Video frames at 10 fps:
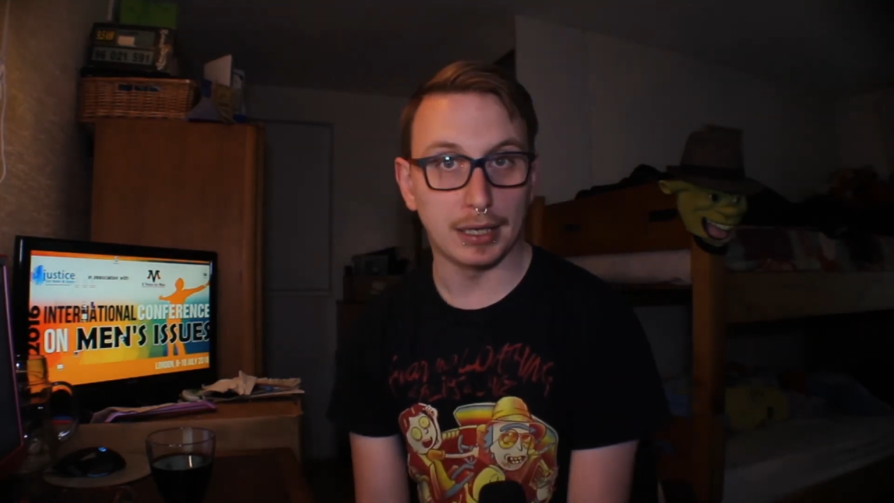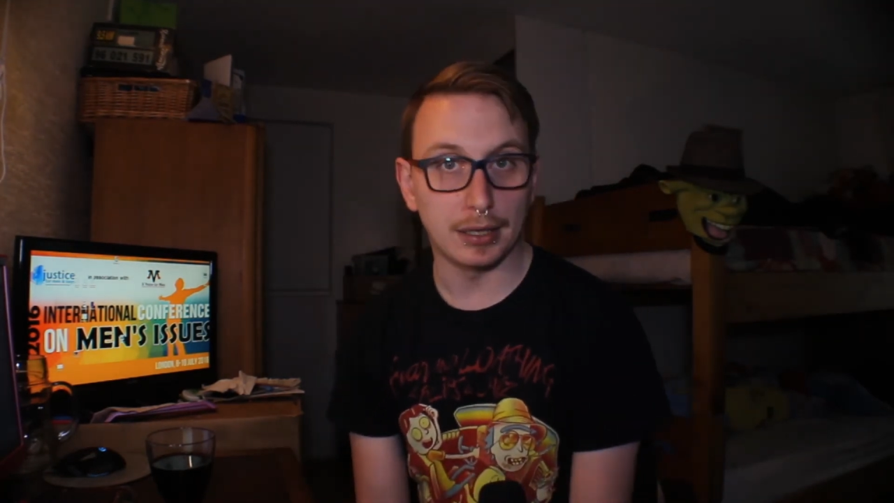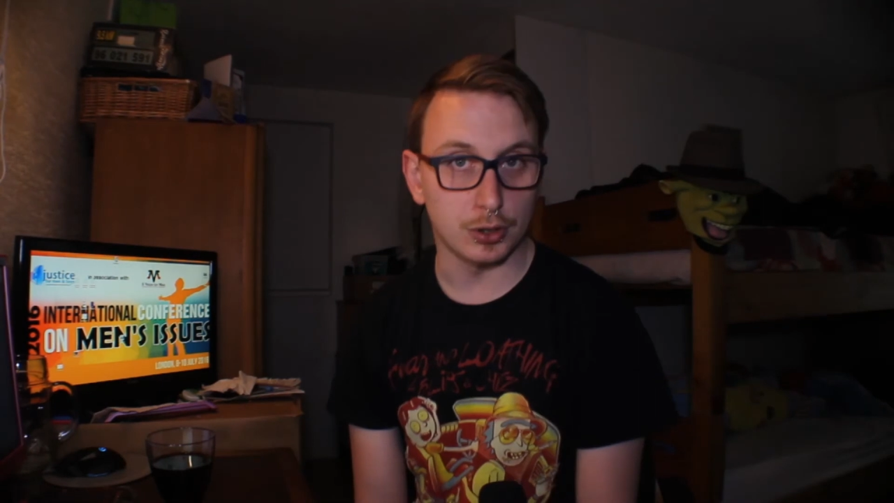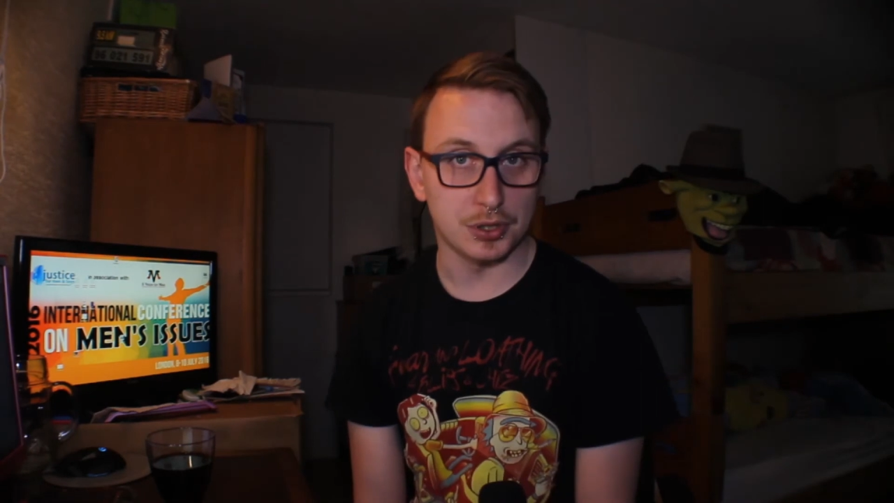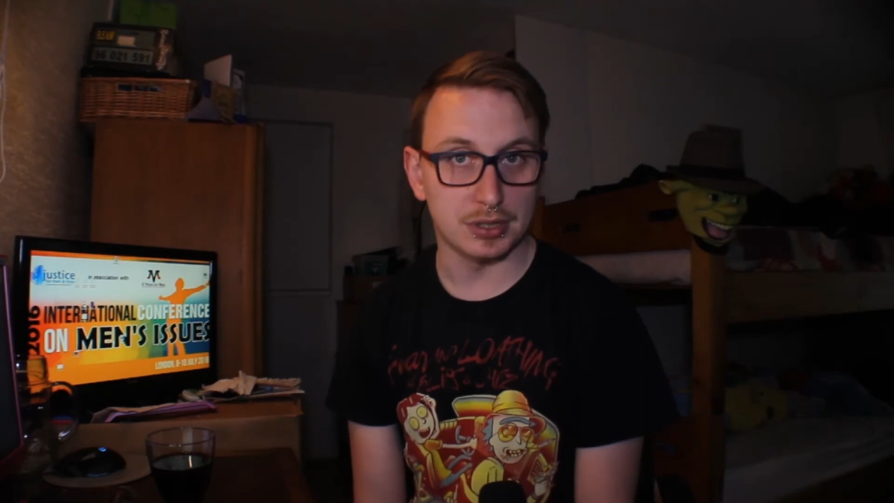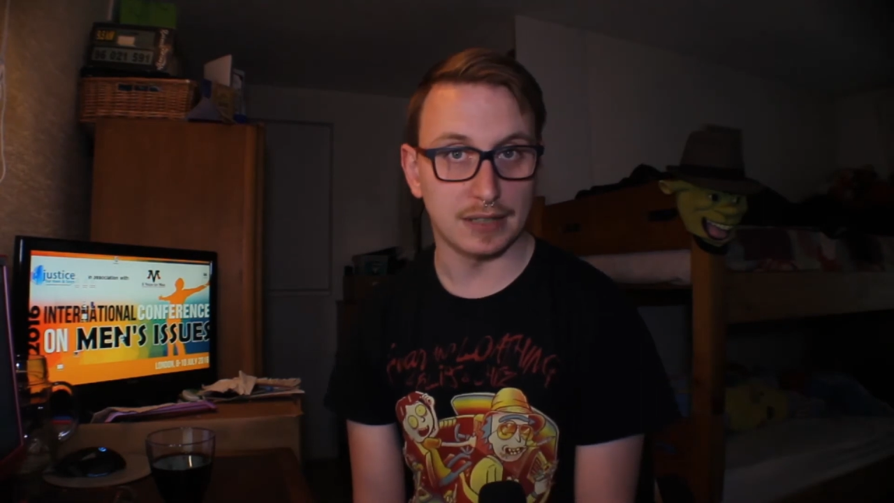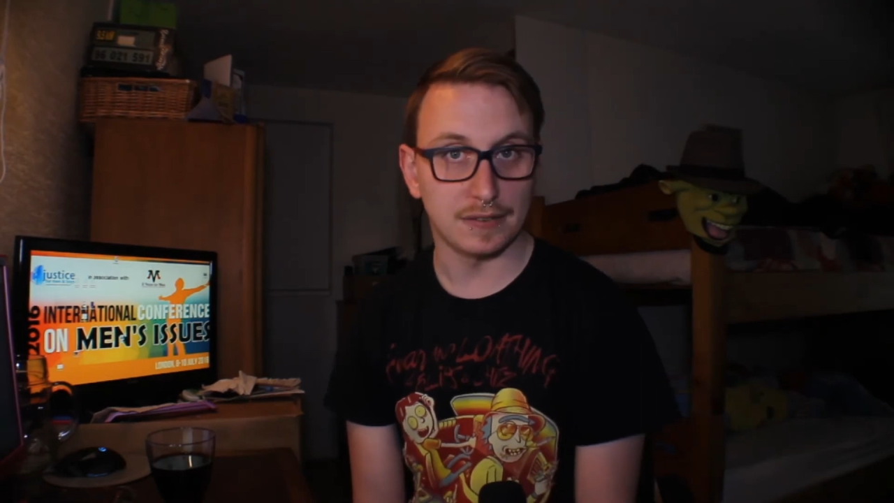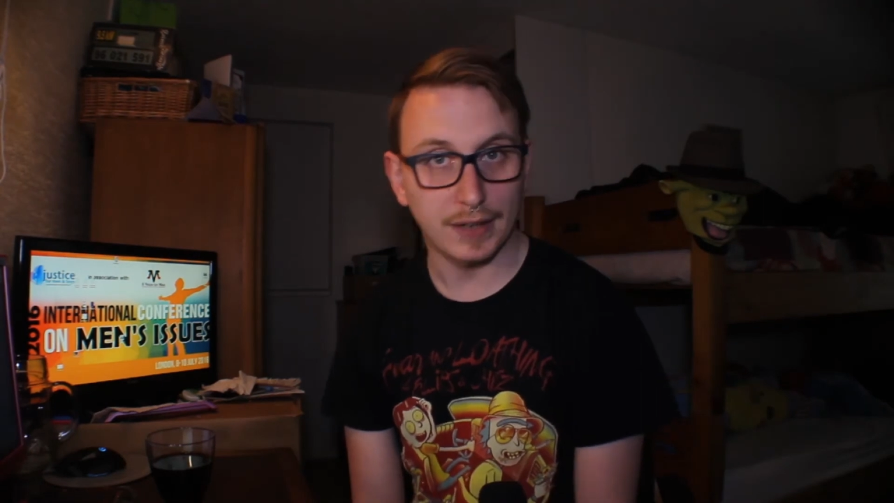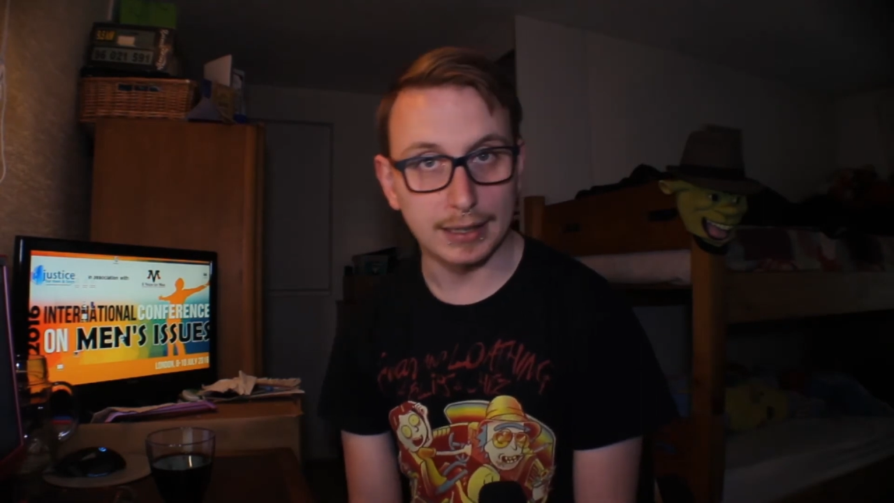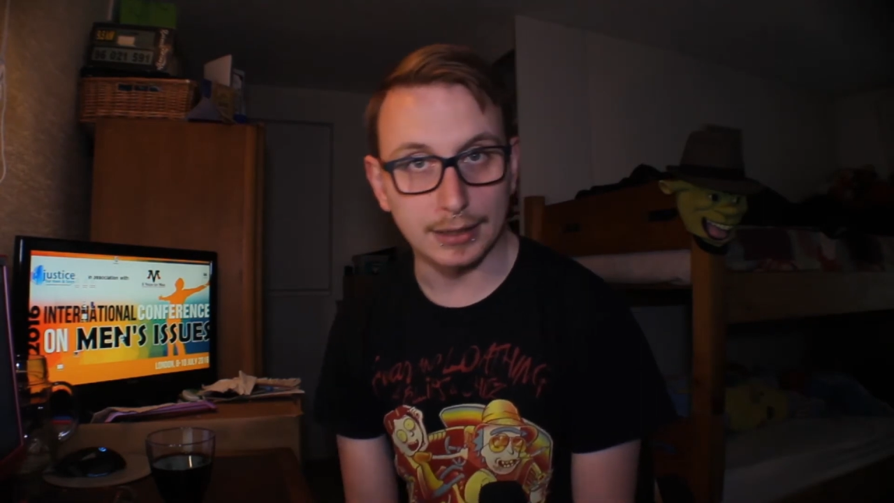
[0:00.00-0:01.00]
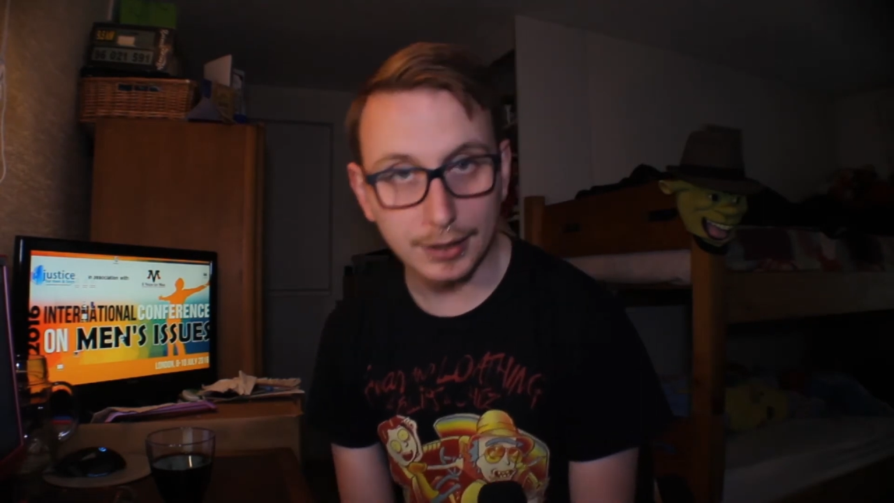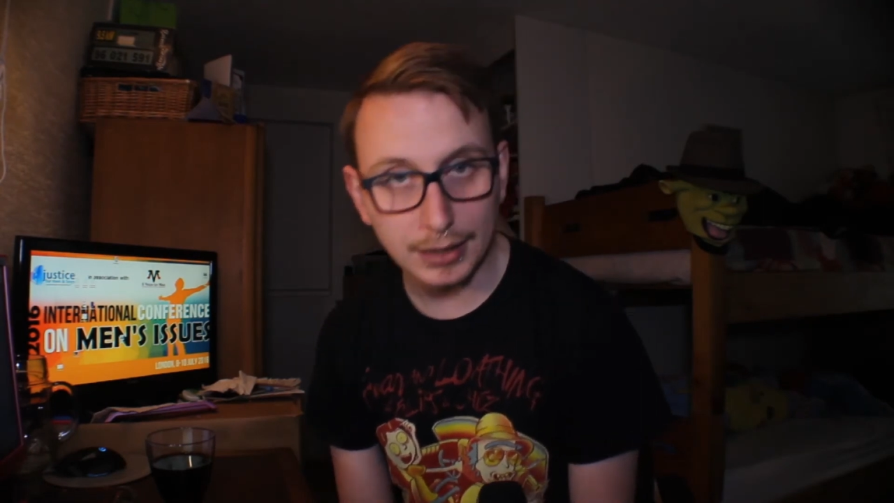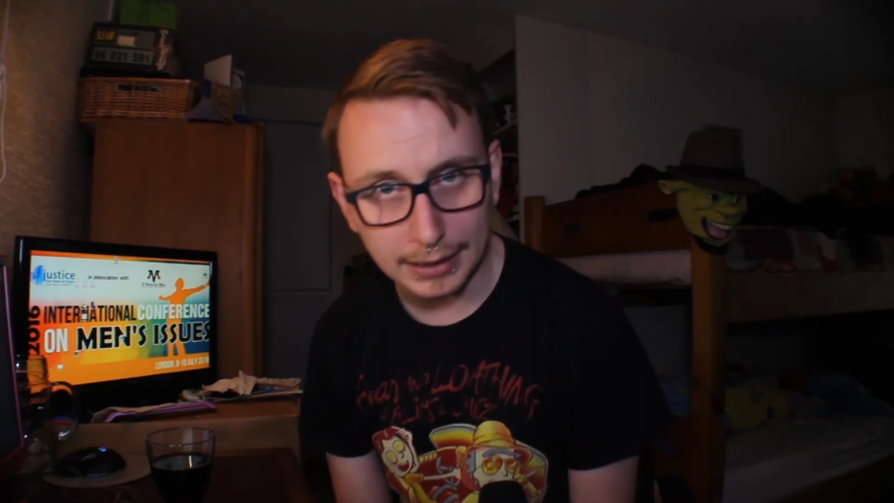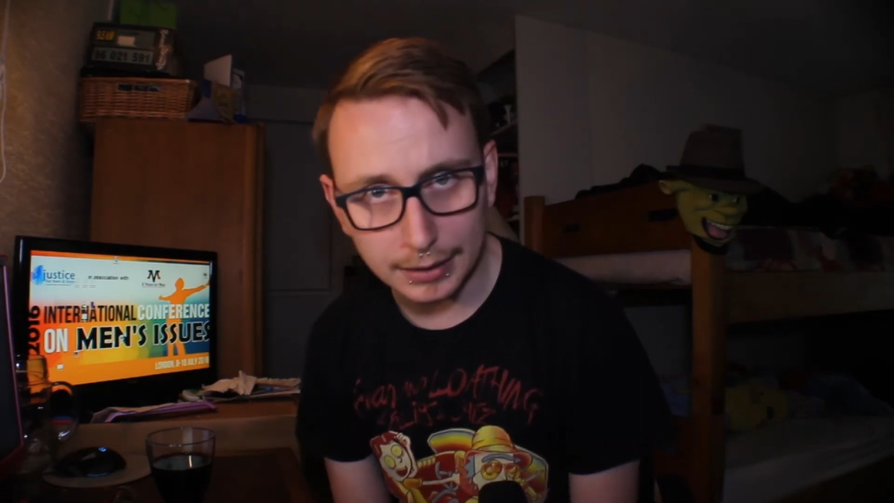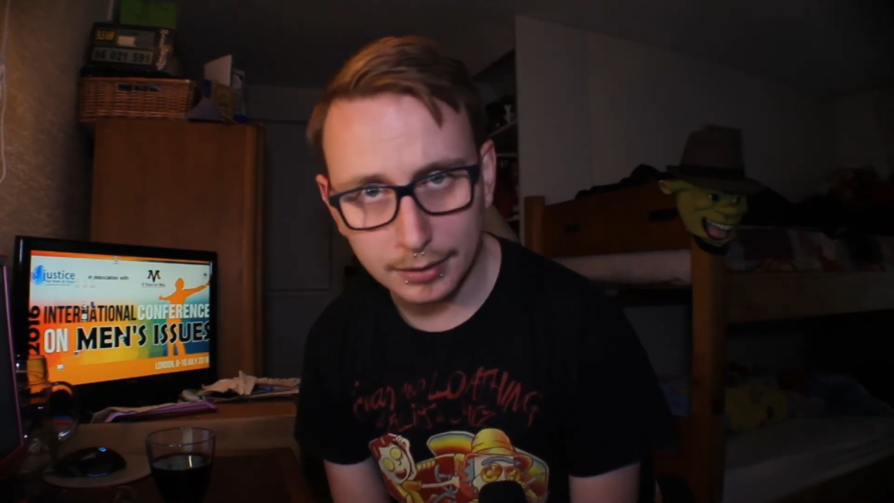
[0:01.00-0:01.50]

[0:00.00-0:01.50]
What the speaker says: jobs because they're fucking good at it.